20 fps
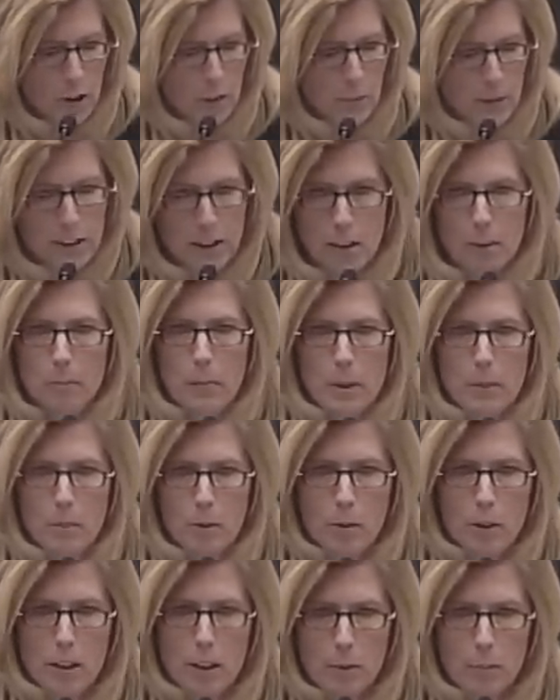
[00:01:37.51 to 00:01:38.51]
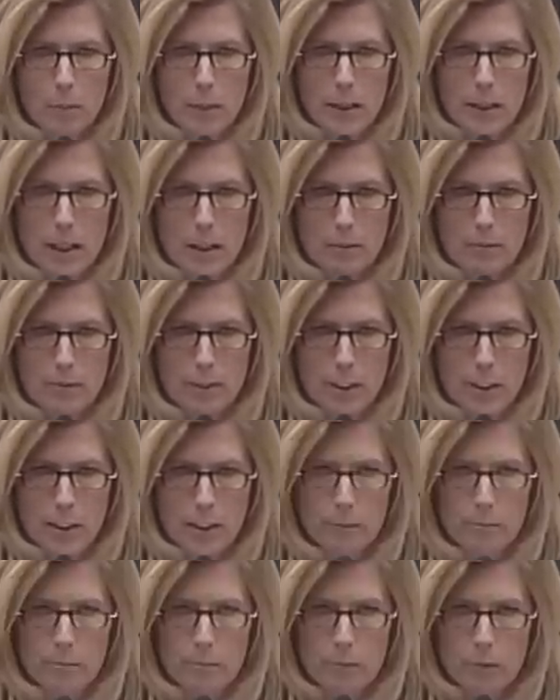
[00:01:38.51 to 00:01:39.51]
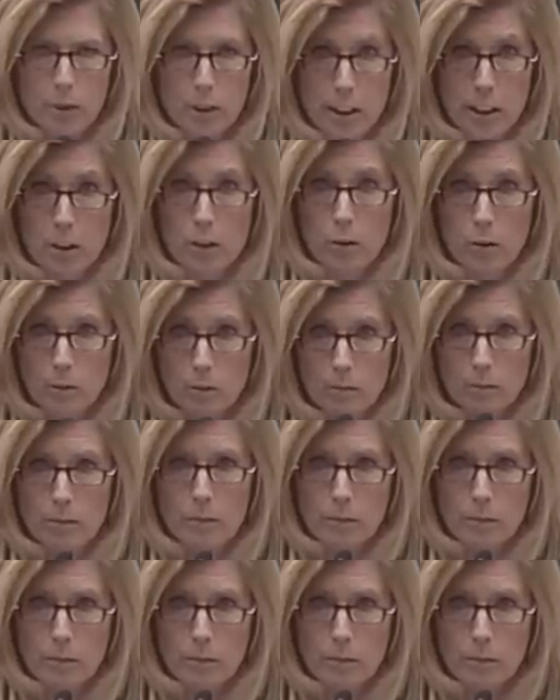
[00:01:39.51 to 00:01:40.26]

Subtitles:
to me is that people are going to become very cynical